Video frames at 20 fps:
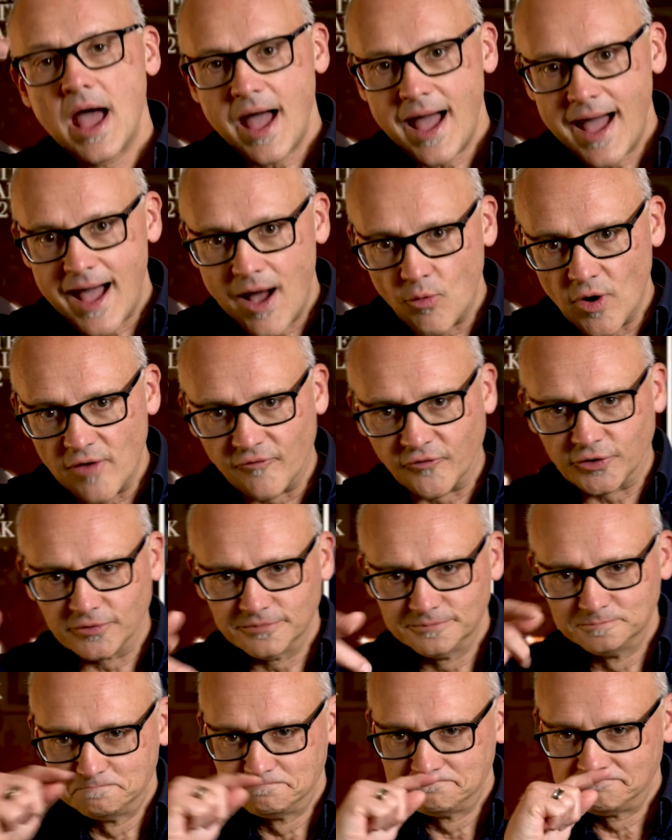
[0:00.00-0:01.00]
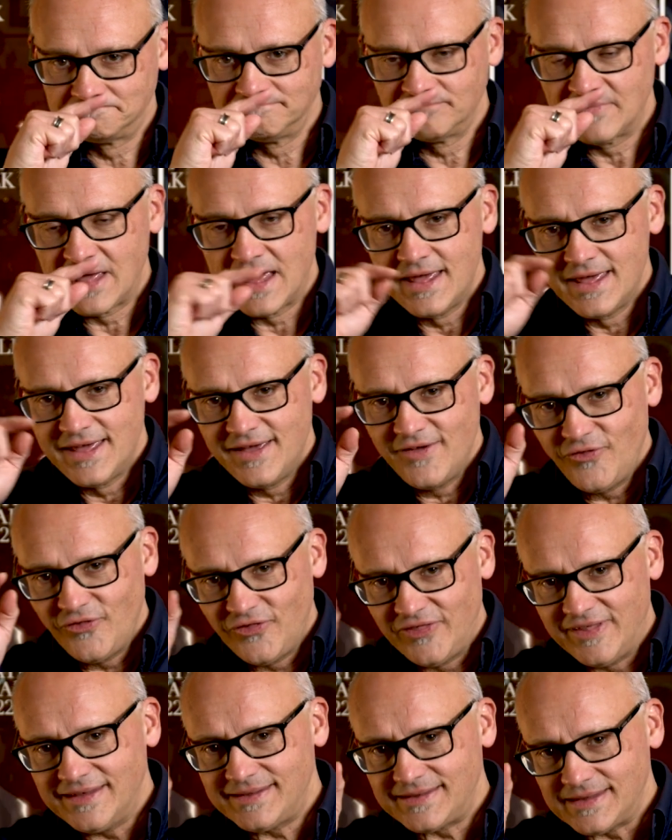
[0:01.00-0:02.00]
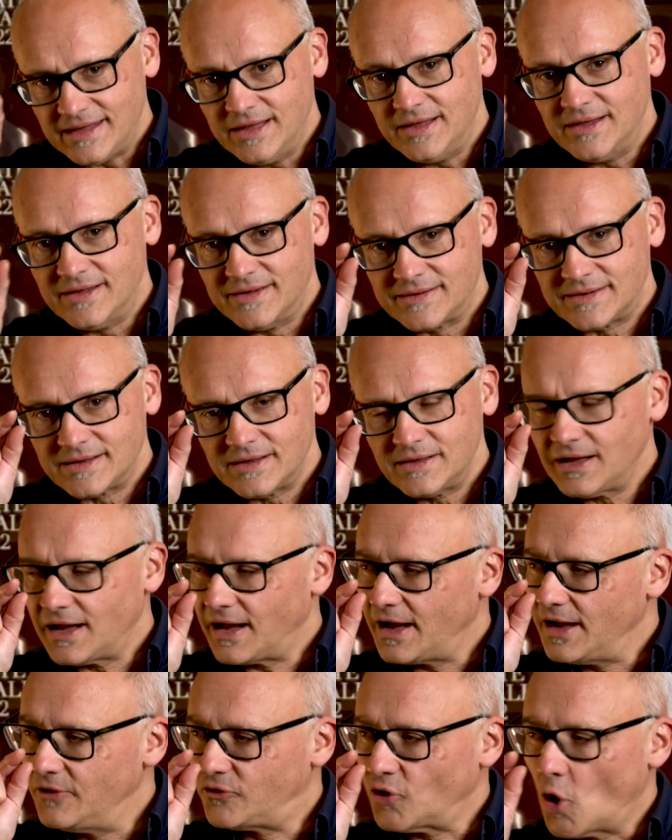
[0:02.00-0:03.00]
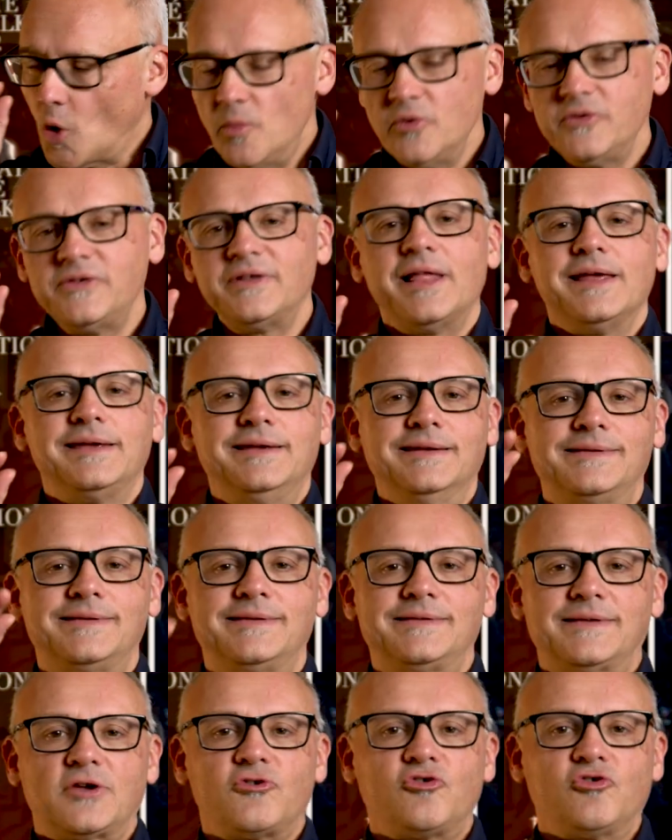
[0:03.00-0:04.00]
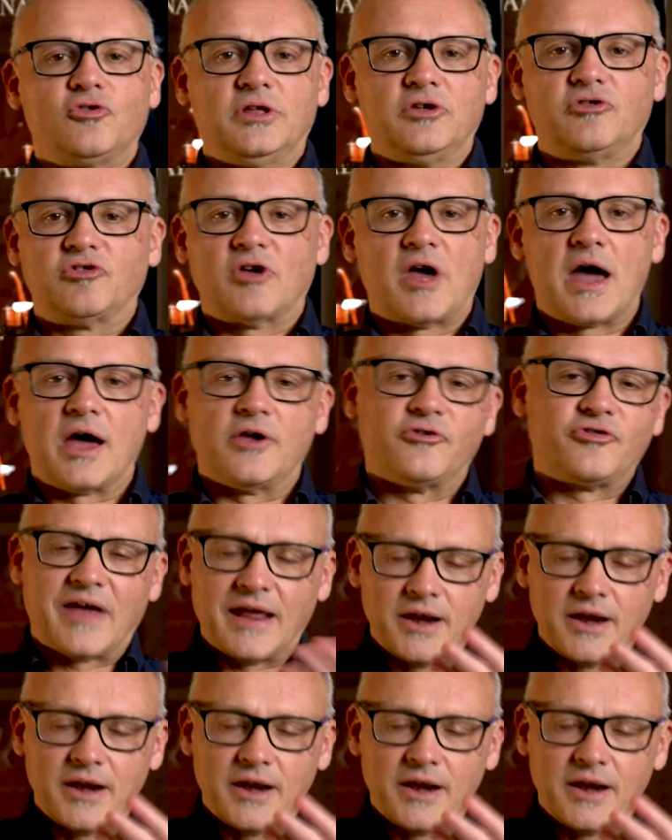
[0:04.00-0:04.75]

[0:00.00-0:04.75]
However, this is, it's almost like it's sexually charged.